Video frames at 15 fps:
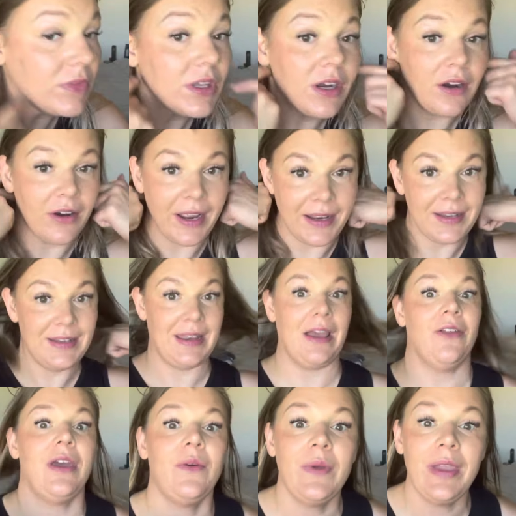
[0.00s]
All right, now
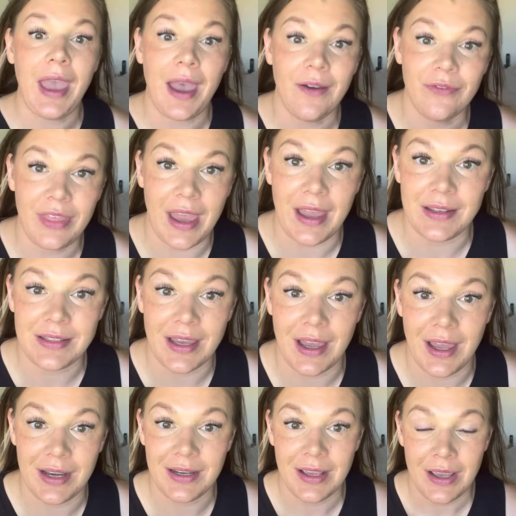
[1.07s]
that we have that
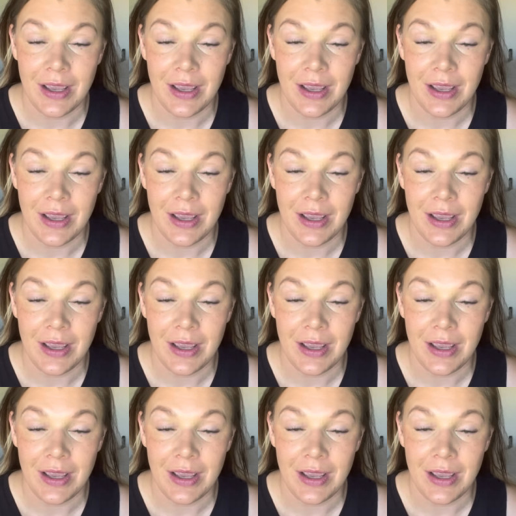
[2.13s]
done,